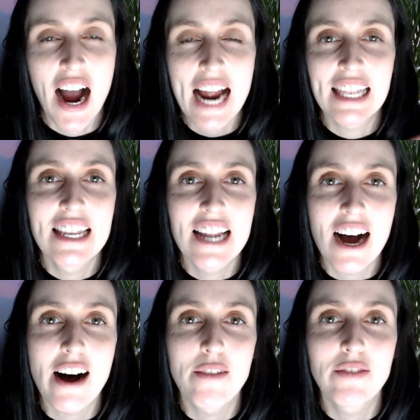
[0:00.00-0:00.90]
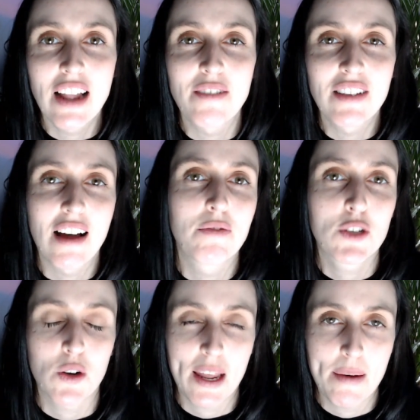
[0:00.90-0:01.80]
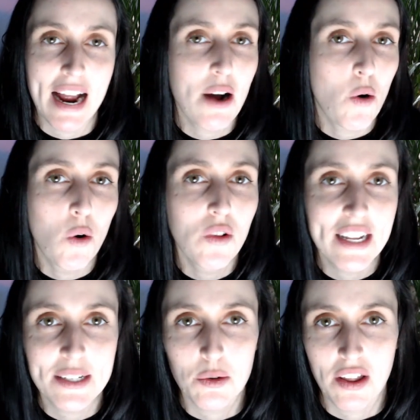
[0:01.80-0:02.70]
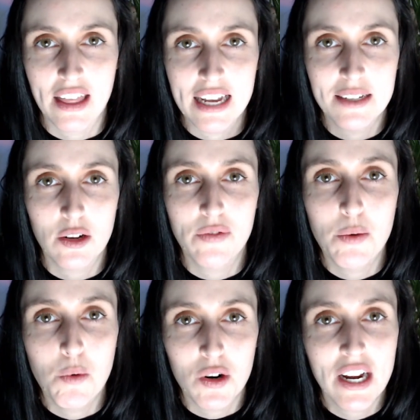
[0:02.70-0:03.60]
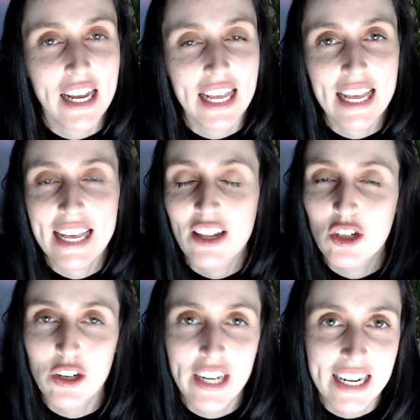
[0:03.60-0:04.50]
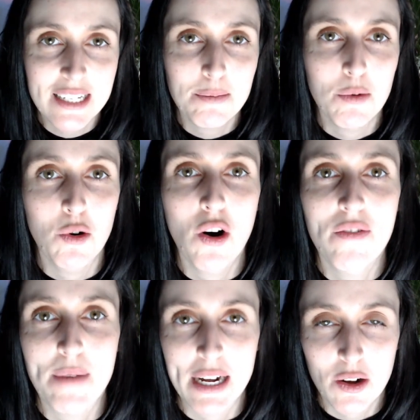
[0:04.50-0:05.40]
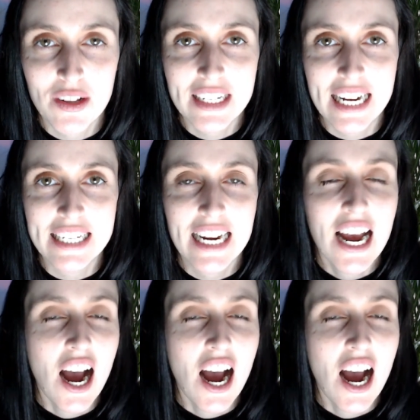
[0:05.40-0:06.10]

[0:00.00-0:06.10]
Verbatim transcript: I love, love, love talking about all these sort of things. So if you want to tune into more of my content.